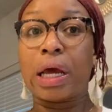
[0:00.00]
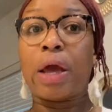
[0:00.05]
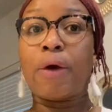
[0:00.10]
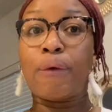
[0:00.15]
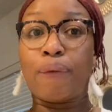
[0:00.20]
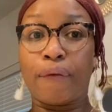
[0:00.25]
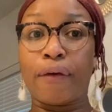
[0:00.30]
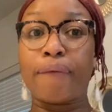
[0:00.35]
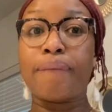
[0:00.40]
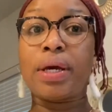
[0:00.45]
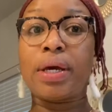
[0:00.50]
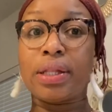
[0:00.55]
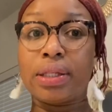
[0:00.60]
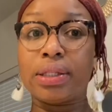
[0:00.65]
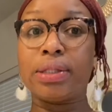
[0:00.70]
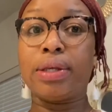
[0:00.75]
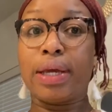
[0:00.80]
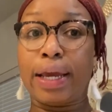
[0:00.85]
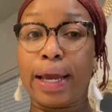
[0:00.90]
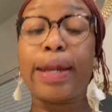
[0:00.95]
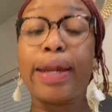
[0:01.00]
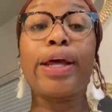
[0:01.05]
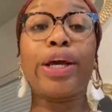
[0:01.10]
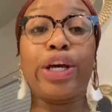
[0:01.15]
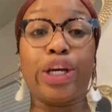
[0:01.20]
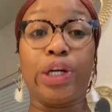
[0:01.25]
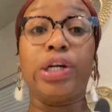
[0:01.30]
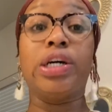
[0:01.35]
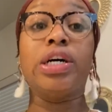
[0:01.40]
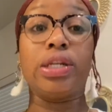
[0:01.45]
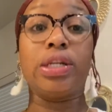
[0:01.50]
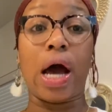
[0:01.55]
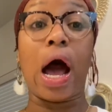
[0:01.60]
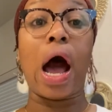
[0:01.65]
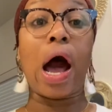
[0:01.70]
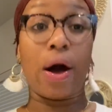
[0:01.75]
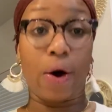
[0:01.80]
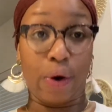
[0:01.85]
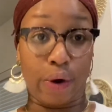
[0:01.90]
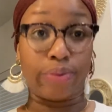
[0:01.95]
we've been eating good
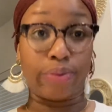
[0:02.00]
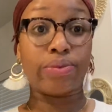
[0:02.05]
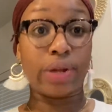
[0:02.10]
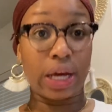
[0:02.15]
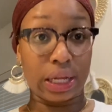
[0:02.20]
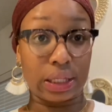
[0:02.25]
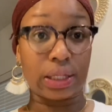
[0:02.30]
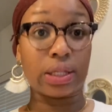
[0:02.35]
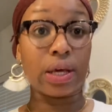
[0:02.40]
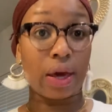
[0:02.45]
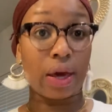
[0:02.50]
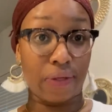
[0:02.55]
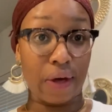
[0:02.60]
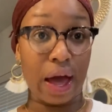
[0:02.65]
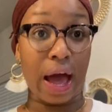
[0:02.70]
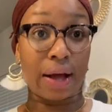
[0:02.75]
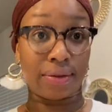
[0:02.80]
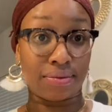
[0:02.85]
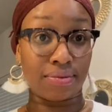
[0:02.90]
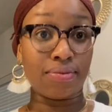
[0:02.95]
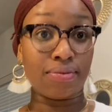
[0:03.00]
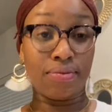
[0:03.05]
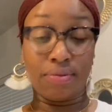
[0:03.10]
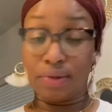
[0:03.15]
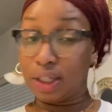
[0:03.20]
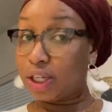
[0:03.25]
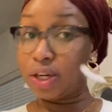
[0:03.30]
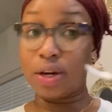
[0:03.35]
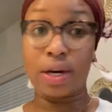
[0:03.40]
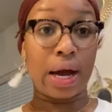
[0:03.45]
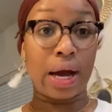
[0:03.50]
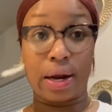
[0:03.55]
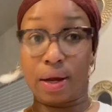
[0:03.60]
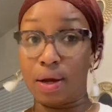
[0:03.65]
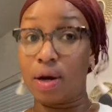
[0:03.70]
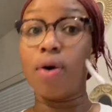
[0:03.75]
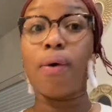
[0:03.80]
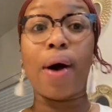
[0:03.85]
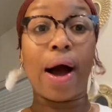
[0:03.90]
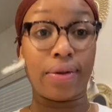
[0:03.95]
at home, let's say that. You don't gotta
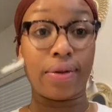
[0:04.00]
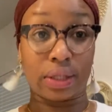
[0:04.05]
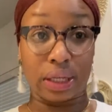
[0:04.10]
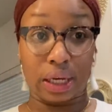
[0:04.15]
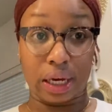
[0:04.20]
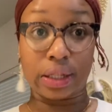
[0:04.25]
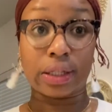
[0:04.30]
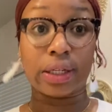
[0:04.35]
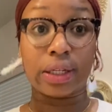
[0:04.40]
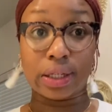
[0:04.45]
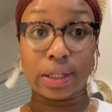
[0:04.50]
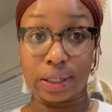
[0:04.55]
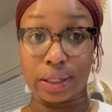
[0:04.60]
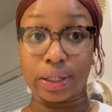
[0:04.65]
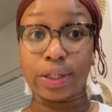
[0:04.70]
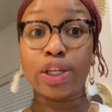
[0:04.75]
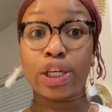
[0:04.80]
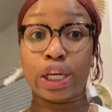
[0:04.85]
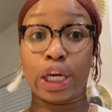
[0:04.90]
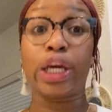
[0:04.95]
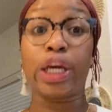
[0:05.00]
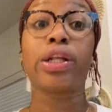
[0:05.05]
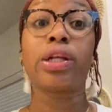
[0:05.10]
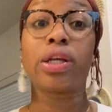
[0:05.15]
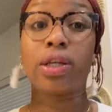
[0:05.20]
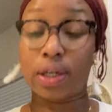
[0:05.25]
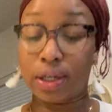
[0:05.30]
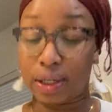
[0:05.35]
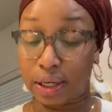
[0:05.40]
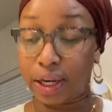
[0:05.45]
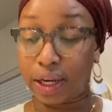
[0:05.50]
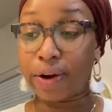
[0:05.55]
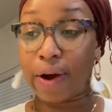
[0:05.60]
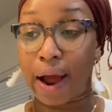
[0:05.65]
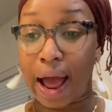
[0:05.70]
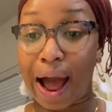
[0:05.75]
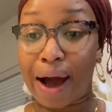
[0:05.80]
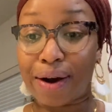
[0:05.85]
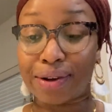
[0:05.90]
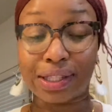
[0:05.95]
go out to eat good. You can eat good in your
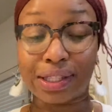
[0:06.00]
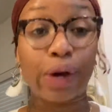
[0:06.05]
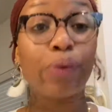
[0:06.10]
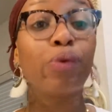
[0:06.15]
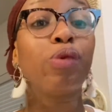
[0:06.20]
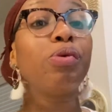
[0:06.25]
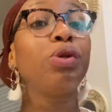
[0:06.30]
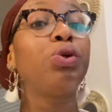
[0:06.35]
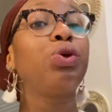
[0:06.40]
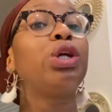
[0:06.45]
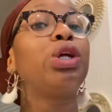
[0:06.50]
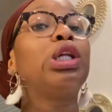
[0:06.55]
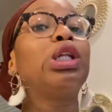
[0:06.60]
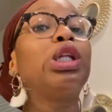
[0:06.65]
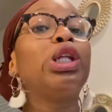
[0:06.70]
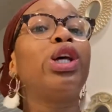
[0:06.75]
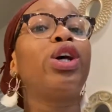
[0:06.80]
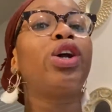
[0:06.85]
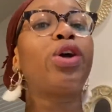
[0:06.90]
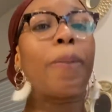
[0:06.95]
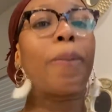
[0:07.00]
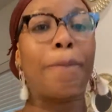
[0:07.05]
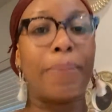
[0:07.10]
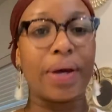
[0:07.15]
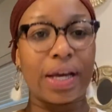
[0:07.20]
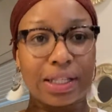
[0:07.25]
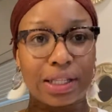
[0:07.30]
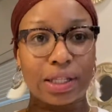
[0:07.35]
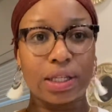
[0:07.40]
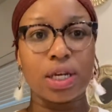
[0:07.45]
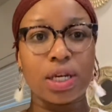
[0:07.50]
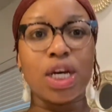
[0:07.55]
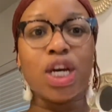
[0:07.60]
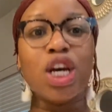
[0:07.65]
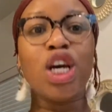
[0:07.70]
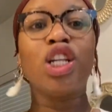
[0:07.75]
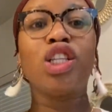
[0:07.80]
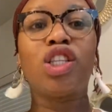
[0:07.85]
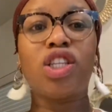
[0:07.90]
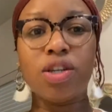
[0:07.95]
house. And we'll be doing a little bit
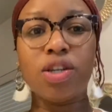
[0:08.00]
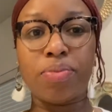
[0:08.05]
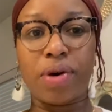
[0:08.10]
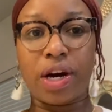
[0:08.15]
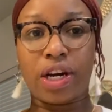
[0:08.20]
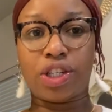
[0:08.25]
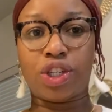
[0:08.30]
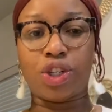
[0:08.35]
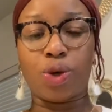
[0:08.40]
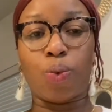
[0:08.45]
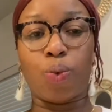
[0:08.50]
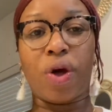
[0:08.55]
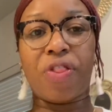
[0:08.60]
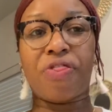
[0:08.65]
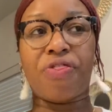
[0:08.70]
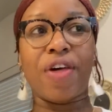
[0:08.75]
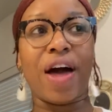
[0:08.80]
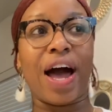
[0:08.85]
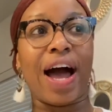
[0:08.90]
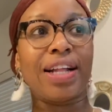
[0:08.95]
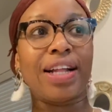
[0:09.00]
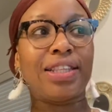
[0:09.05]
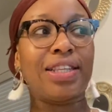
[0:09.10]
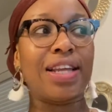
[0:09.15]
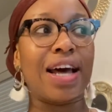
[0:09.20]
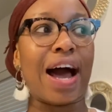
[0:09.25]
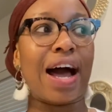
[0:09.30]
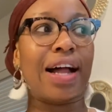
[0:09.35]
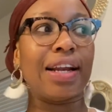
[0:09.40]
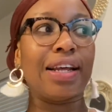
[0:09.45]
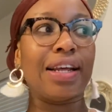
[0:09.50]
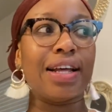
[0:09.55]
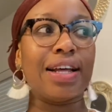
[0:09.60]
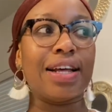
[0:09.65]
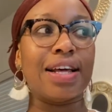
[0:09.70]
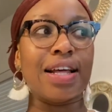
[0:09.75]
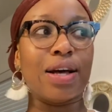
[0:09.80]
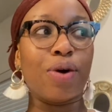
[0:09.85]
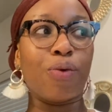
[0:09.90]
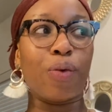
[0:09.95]
too much with
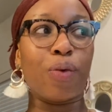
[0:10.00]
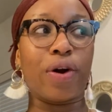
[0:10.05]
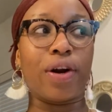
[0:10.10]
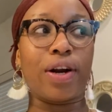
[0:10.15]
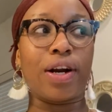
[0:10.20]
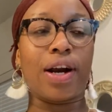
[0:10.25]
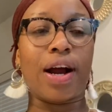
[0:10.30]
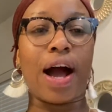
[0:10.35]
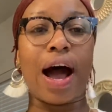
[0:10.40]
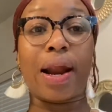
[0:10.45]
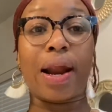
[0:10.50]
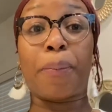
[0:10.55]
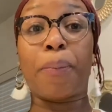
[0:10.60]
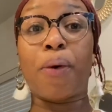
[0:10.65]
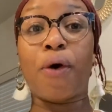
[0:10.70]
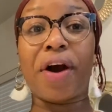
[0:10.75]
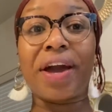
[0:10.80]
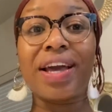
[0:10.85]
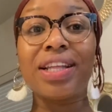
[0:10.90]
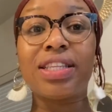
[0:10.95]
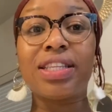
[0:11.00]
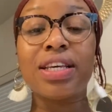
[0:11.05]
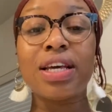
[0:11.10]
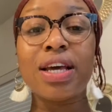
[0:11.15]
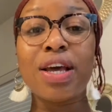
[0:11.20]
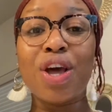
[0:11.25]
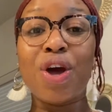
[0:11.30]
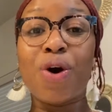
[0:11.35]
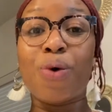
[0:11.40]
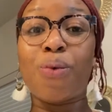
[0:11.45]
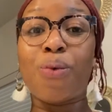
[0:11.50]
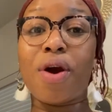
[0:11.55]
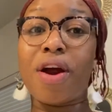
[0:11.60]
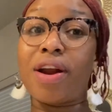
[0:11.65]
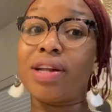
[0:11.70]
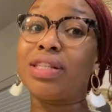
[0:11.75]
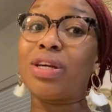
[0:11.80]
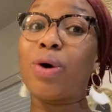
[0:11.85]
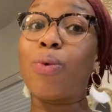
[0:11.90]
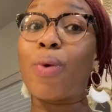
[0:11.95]
that we're at a point
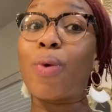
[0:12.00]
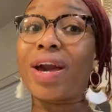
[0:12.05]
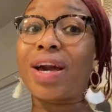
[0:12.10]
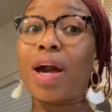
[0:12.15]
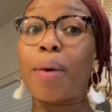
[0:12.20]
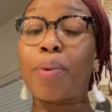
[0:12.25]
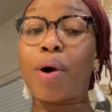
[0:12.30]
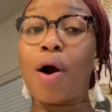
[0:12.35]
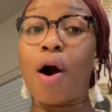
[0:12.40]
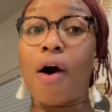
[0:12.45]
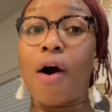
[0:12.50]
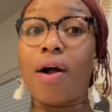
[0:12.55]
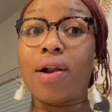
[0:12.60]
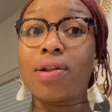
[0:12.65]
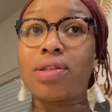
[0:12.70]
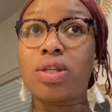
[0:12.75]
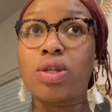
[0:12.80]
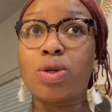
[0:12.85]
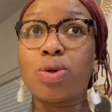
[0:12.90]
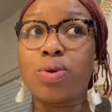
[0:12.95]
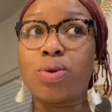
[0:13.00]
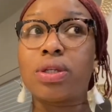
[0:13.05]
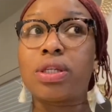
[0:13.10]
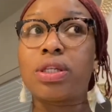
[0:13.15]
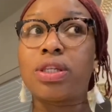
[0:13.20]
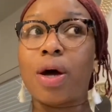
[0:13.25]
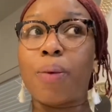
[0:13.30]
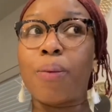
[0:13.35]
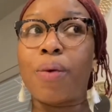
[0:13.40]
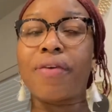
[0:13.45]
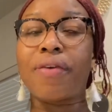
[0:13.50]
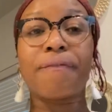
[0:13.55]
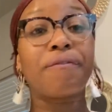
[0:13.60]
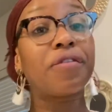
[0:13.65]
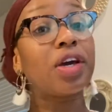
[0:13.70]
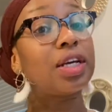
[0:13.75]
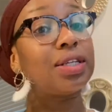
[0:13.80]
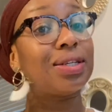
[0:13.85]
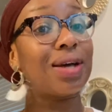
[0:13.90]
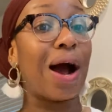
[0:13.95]
where it's a wake-up call to somewhat
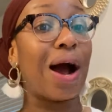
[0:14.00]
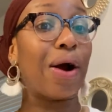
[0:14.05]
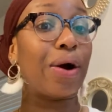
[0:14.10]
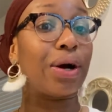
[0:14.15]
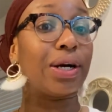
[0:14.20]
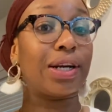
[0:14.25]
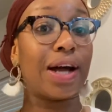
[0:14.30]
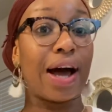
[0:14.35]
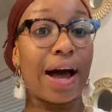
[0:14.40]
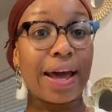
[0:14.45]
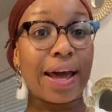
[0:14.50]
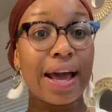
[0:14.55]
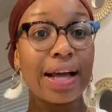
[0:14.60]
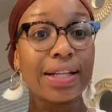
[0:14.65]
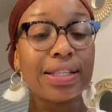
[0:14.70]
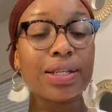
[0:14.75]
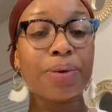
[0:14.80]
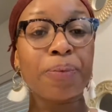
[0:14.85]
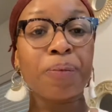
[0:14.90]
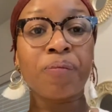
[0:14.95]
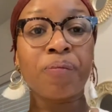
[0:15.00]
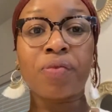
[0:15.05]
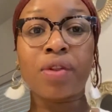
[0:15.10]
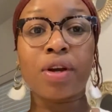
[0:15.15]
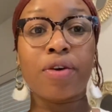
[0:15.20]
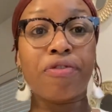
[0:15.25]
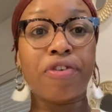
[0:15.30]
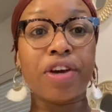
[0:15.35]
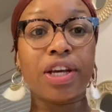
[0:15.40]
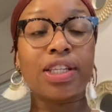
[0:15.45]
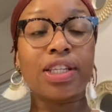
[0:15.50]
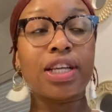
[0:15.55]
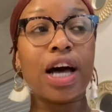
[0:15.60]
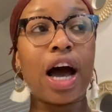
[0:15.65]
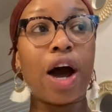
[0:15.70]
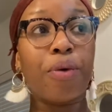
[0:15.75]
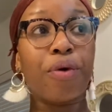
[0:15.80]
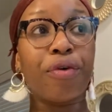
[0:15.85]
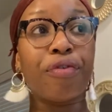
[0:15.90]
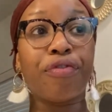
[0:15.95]
fix our diet, fix
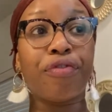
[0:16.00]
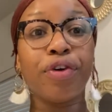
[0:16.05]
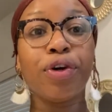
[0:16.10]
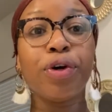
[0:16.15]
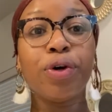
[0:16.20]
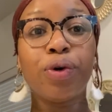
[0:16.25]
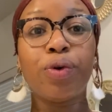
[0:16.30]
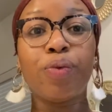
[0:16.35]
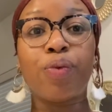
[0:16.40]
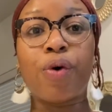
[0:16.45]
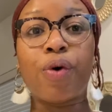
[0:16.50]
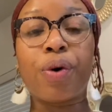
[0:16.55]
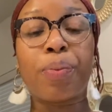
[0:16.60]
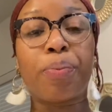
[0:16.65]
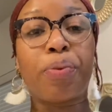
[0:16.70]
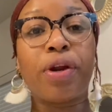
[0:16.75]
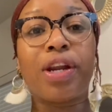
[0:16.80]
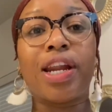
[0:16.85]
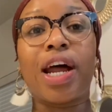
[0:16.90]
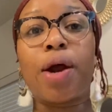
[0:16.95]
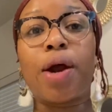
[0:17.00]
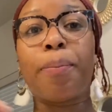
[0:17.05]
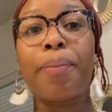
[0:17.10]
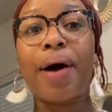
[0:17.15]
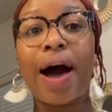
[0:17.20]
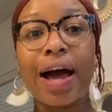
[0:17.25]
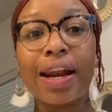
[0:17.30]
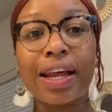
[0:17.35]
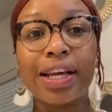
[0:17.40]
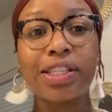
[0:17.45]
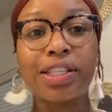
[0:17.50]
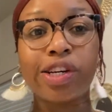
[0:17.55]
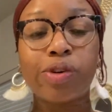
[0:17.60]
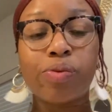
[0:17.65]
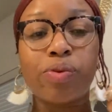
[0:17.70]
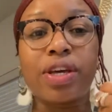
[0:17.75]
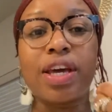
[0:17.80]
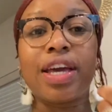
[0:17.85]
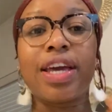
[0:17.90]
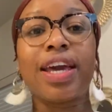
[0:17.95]
our food, what we put in our body, so
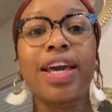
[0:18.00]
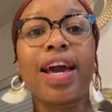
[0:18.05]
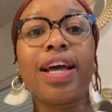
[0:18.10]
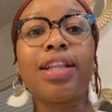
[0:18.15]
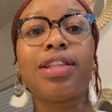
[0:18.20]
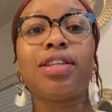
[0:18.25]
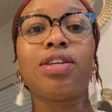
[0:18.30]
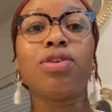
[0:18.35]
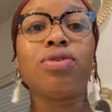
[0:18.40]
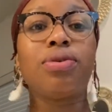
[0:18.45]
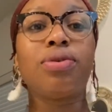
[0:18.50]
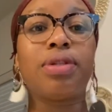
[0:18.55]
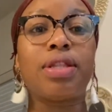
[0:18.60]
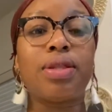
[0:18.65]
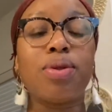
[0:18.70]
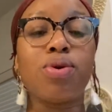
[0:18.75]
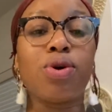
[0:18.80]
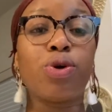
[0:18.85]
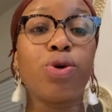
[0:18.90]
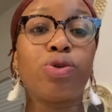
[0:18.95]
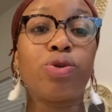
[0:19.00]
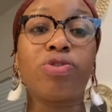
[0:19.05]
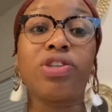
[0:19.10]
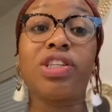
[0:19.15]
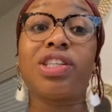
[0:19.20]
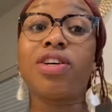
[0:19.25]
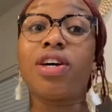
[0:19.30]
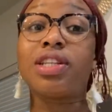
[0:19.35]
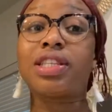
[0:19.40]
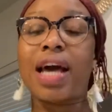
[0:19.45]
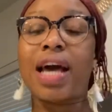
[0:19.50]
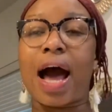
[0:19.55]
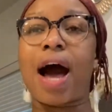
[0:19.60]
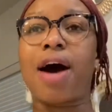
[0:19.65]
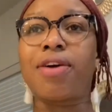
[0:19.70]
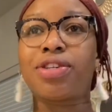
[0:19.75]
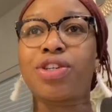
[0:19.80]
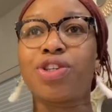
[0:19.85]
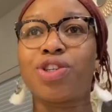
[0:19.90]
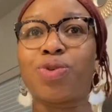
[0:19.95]
we can get good results
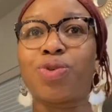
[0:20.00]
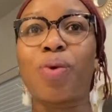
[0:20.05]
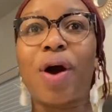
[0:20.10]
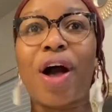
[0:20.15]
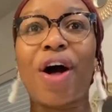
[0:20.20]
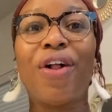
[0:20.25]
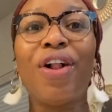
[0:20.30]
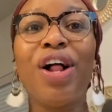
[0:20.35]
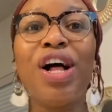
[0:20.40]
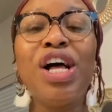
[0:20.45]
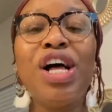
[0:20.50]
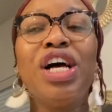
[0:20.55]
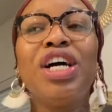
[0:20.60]
out as well.